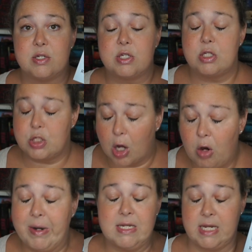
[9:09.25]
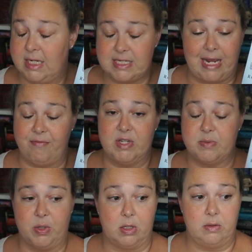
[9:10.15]
So excited to have
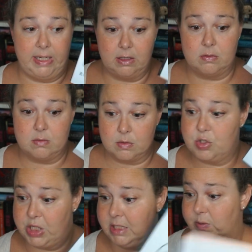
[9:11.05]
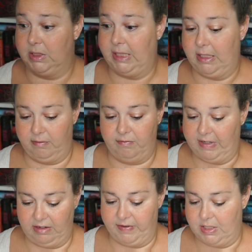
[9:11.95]
this book. Like, genuinely
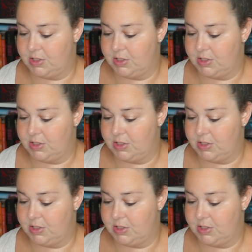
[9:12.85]
very, very